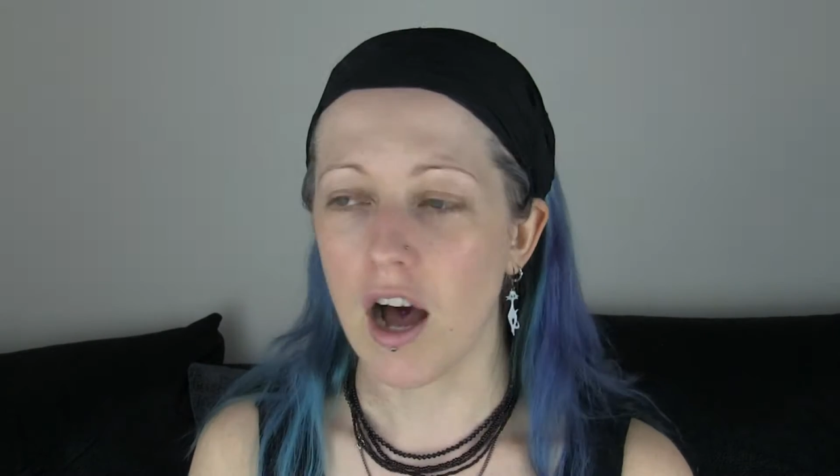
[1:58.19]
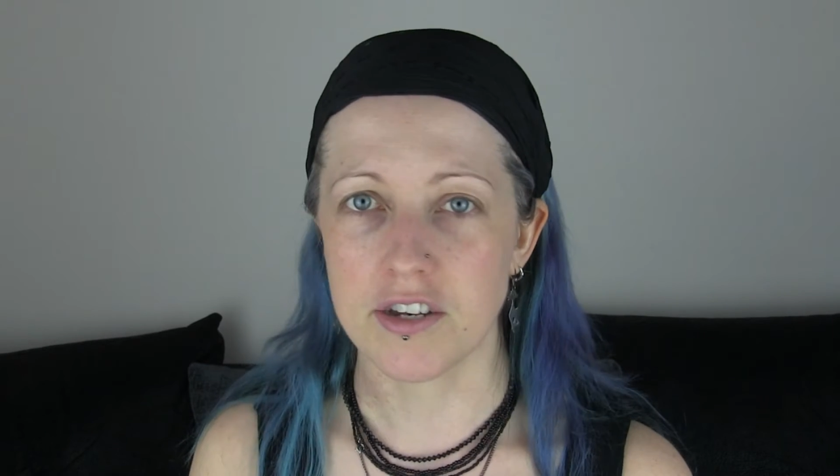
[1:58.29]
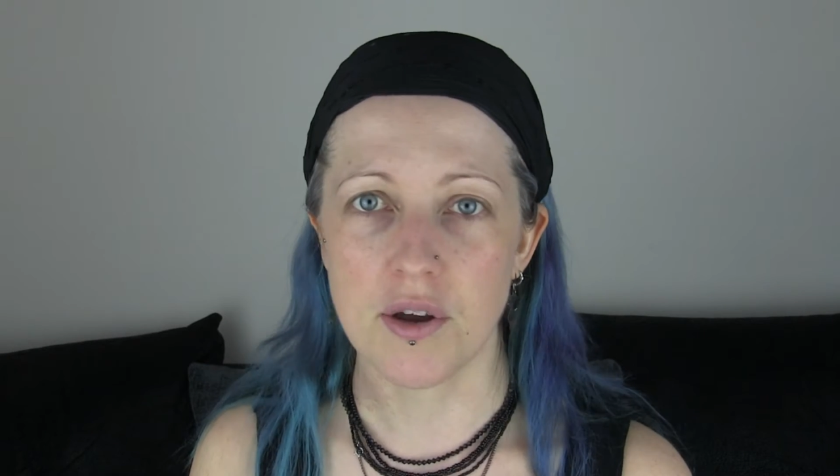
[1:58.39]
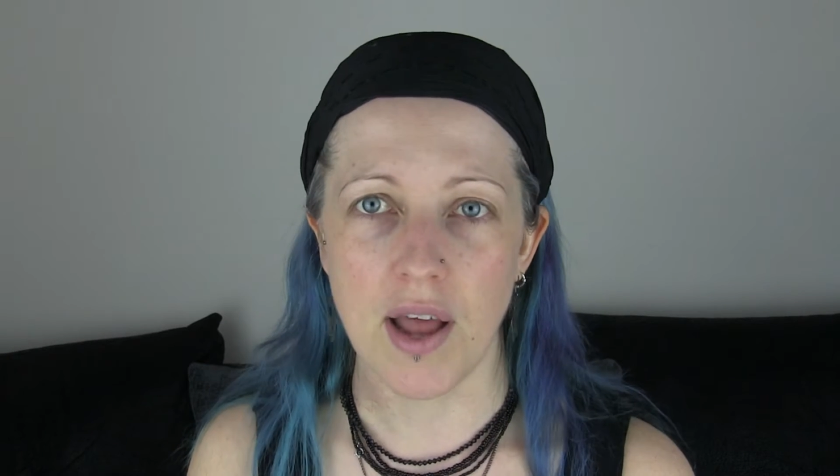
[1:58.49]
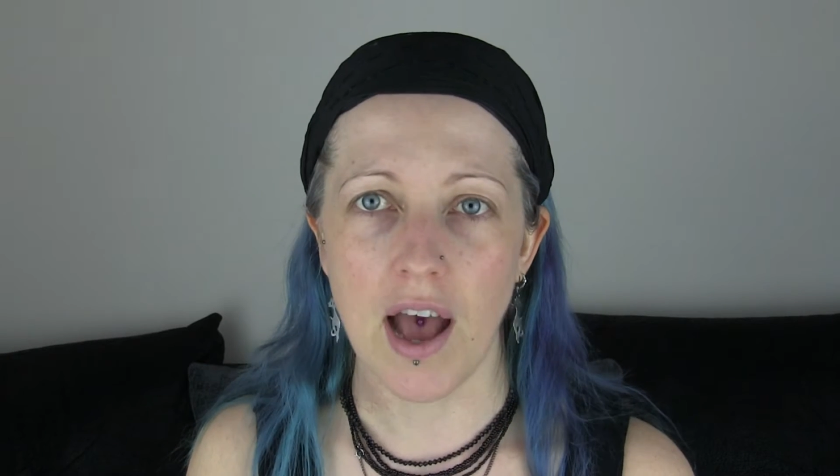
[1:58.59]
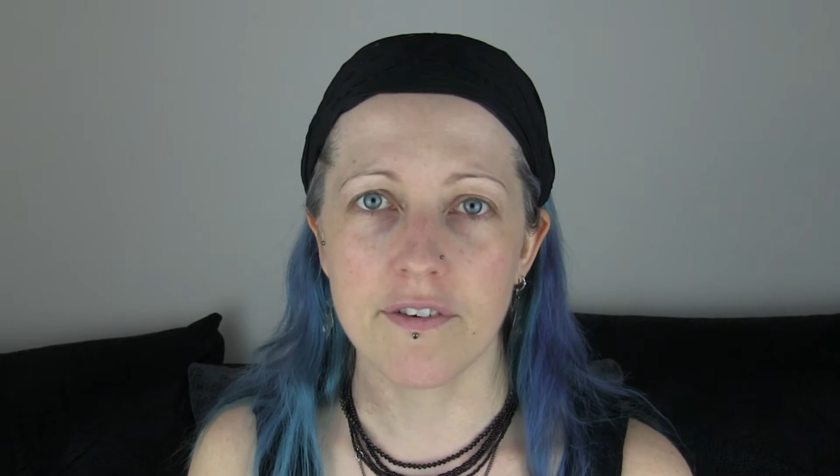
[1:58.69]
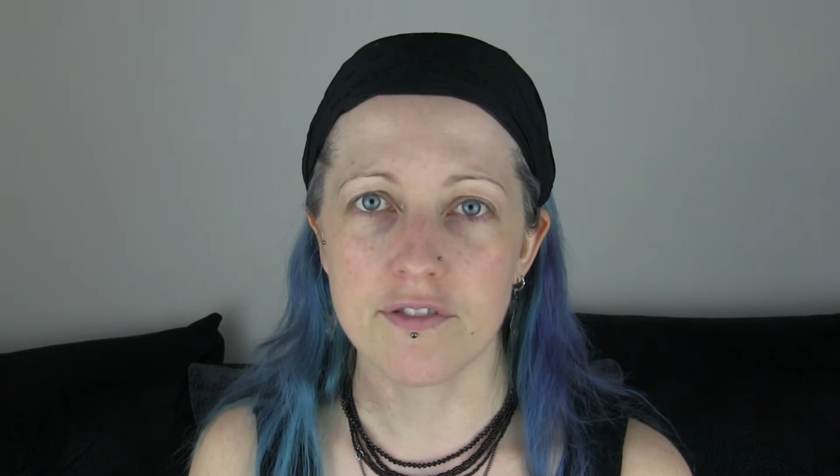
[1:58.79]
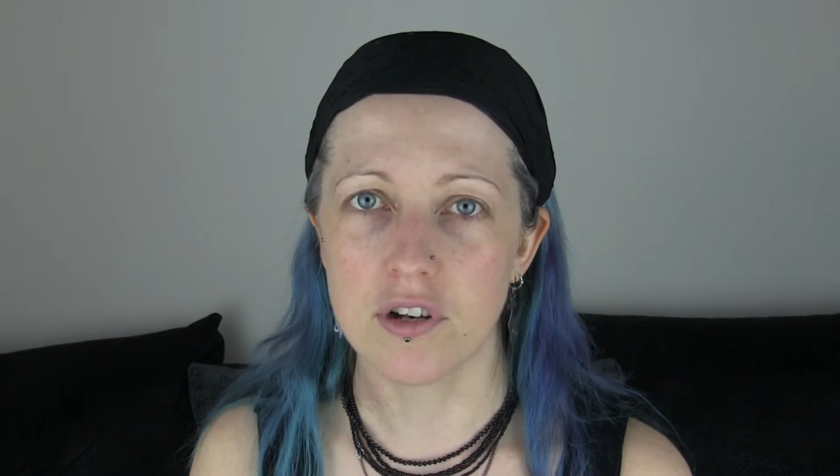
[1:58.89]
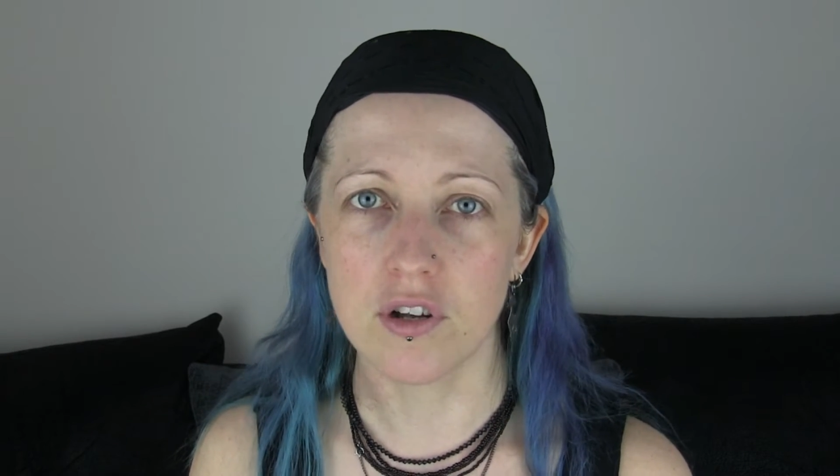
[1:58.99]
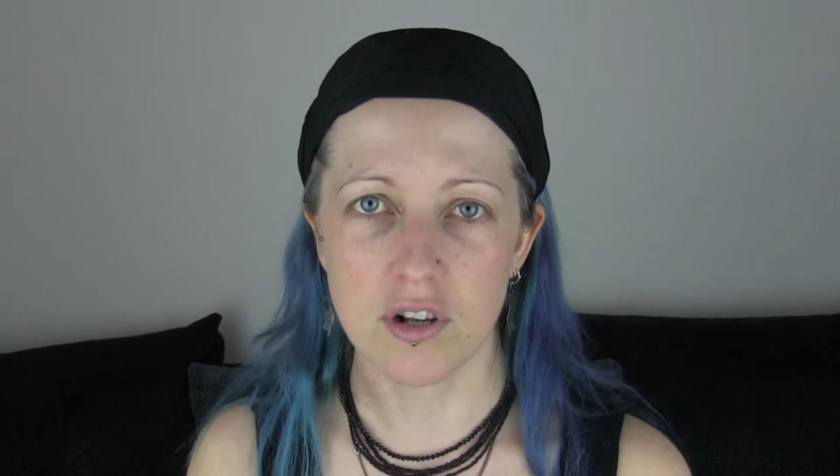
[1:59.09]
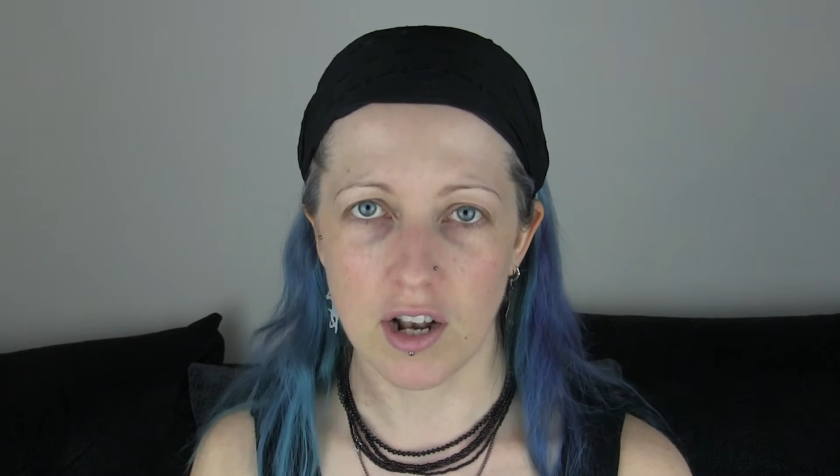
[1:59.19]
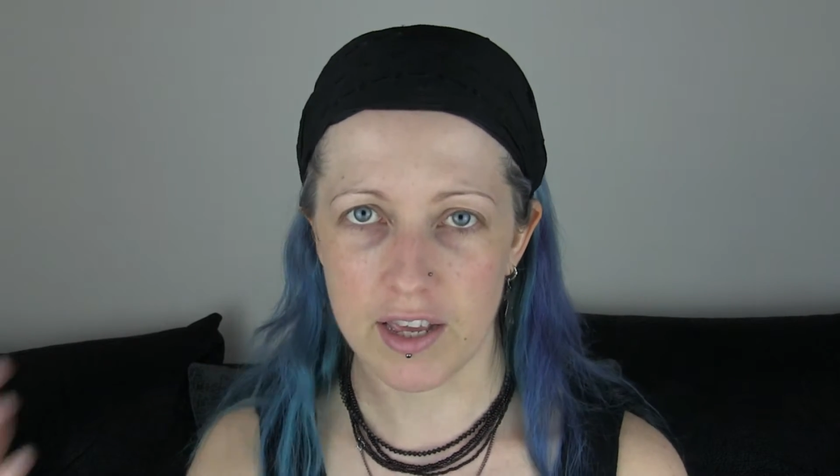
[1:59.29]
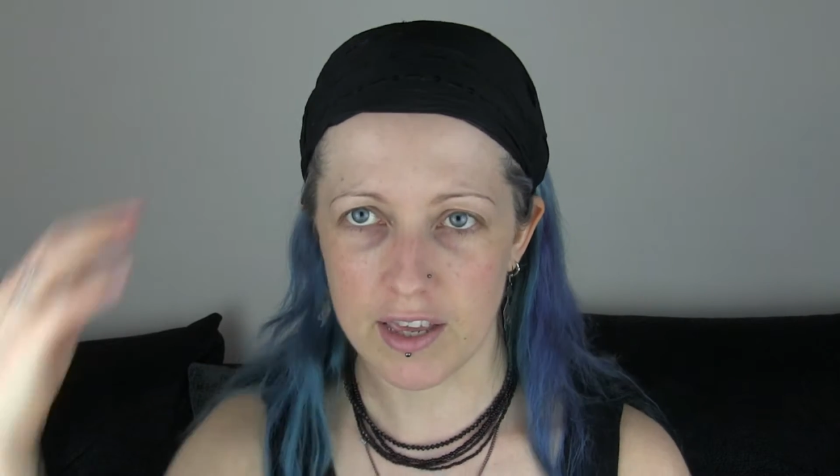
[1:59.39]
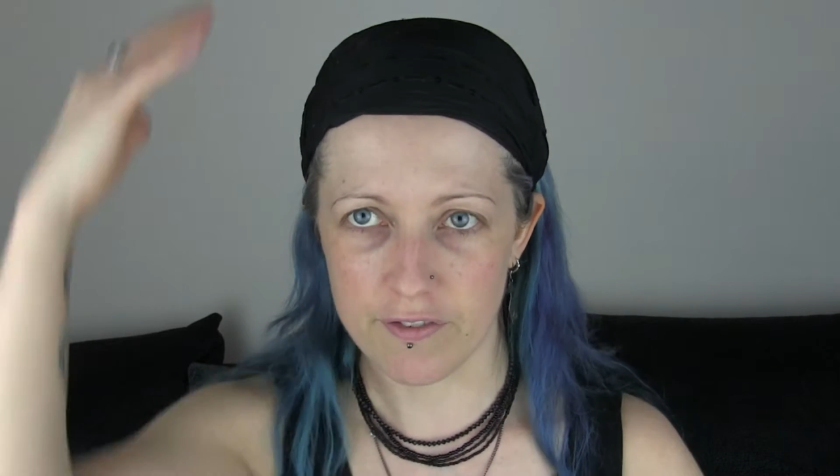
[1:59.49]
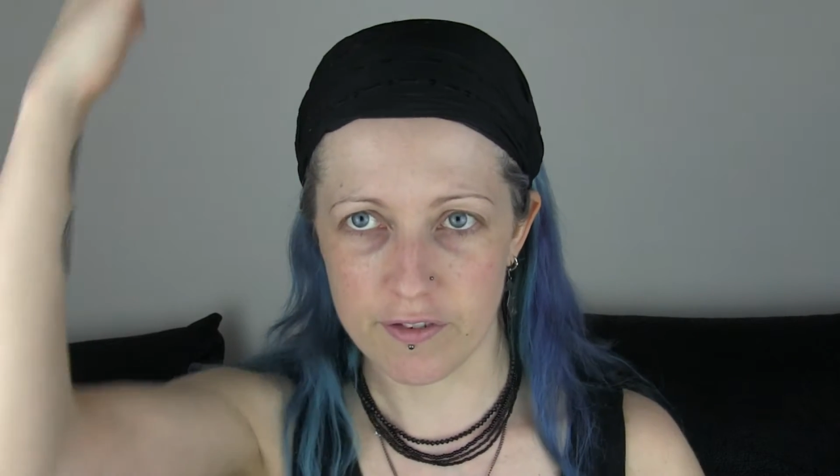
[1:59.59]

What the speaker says: I don't have to look like it